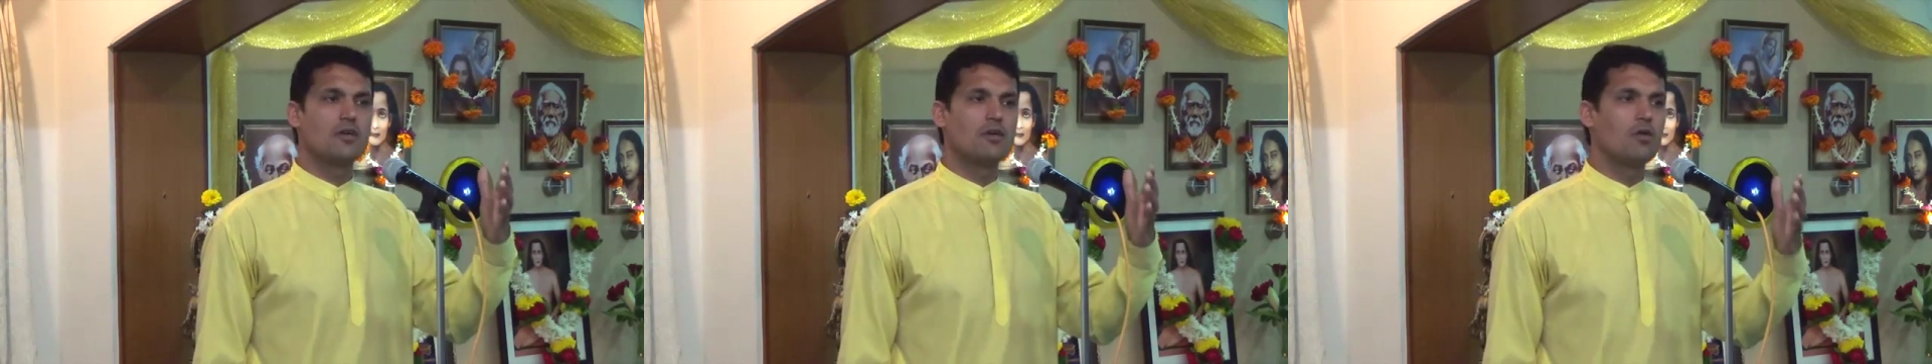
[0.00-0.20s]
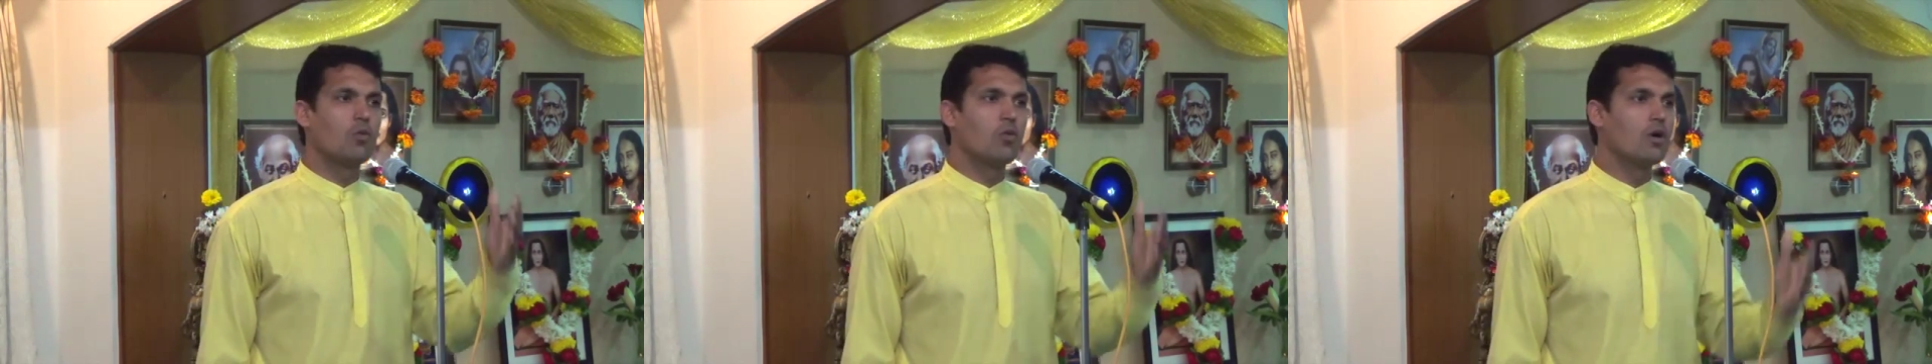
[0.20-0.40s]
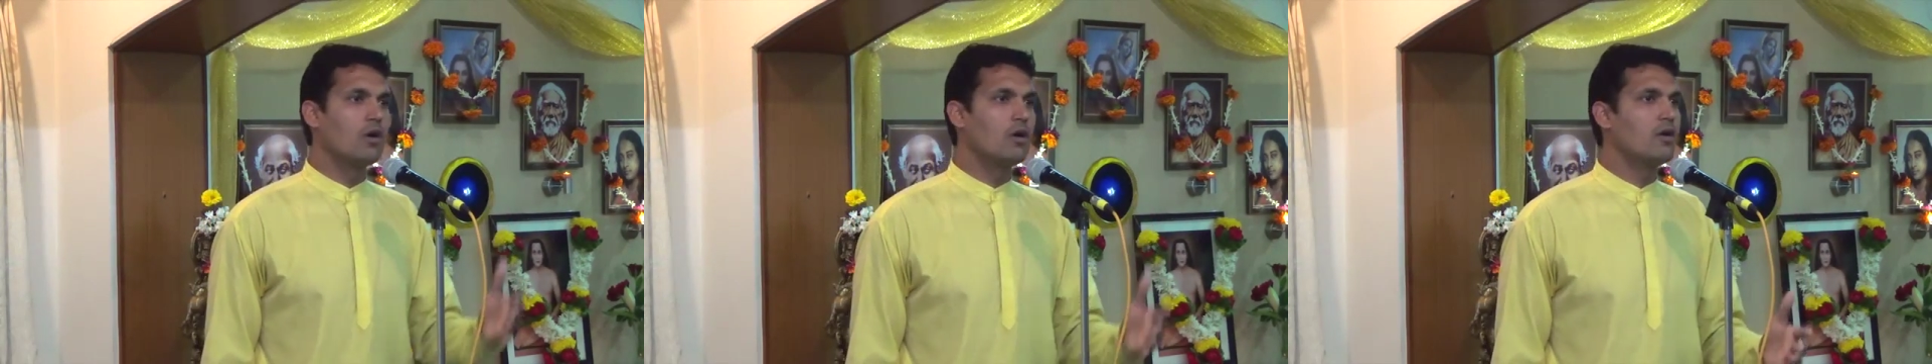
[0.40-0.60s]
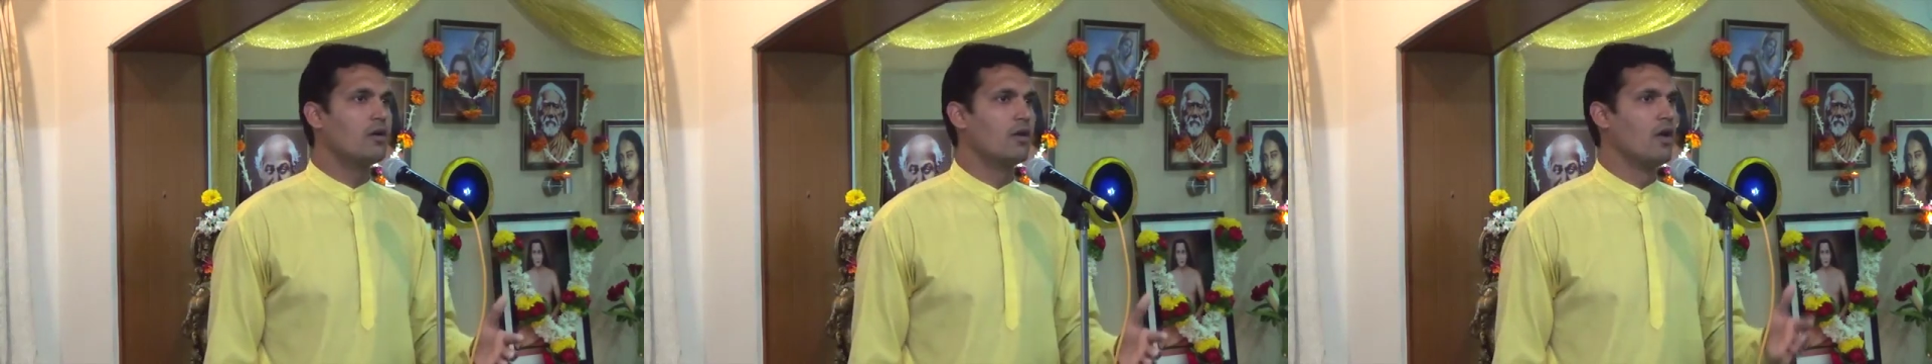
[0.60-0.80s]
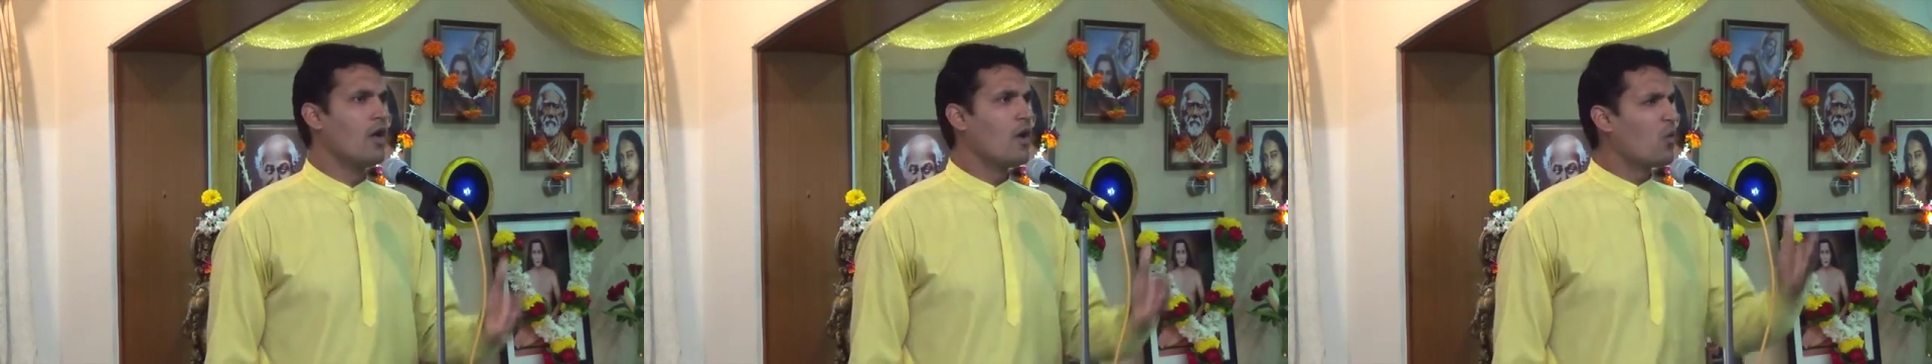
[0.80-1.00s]
in a
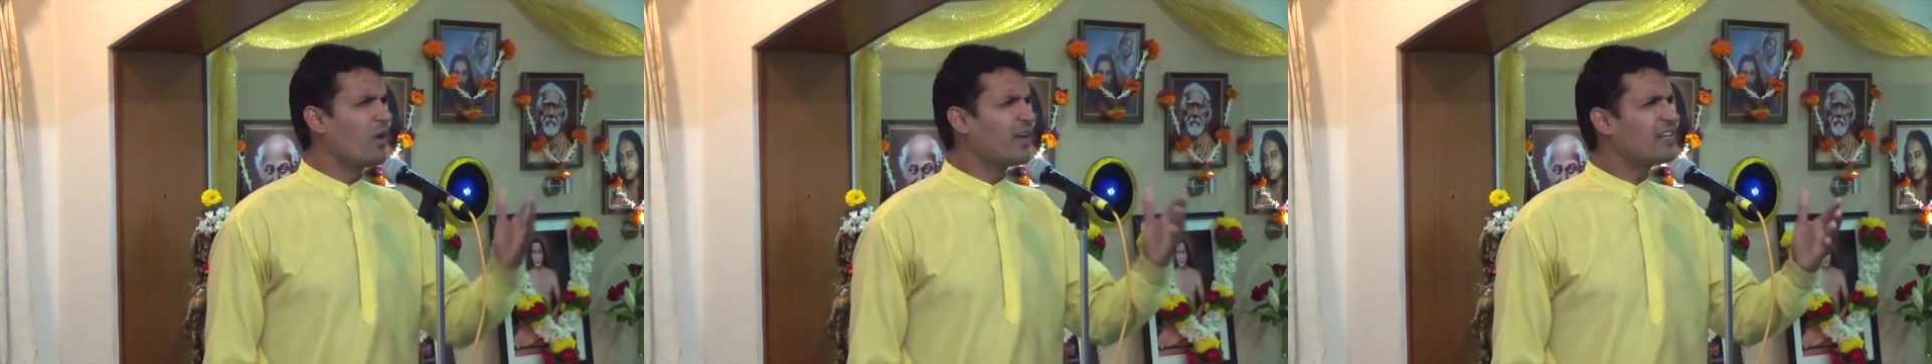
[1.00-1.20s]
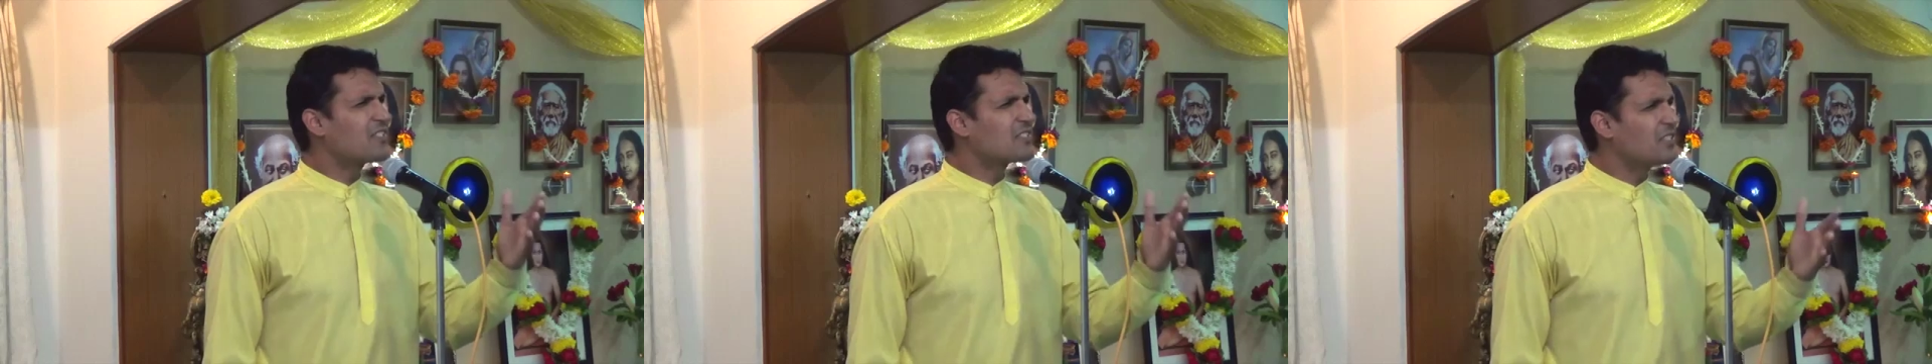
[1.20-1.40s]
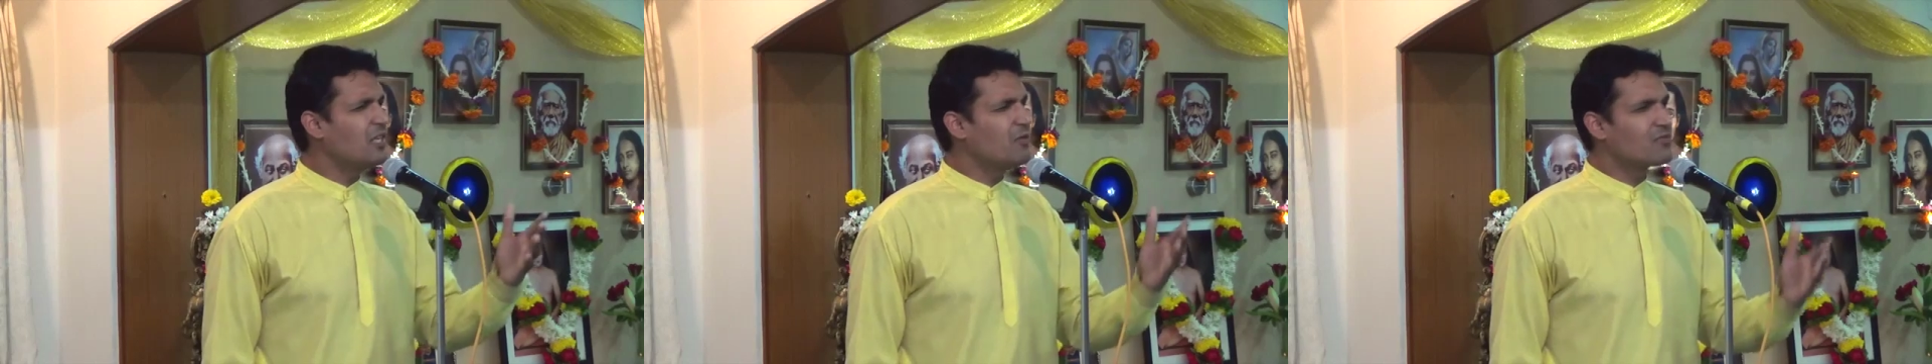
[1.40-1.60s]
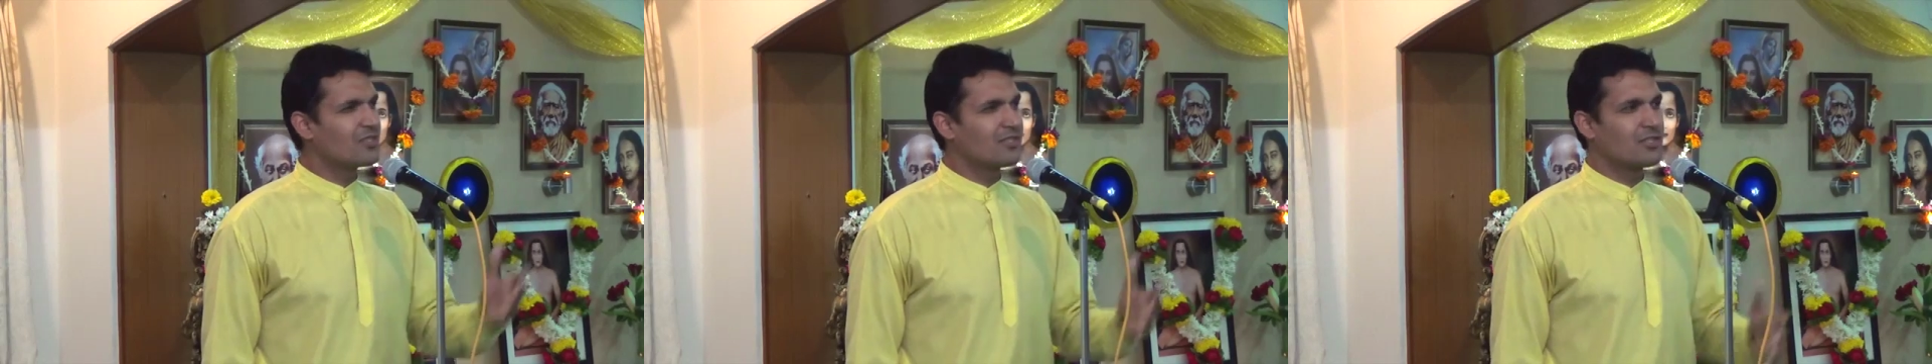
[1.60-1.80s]
world where it seems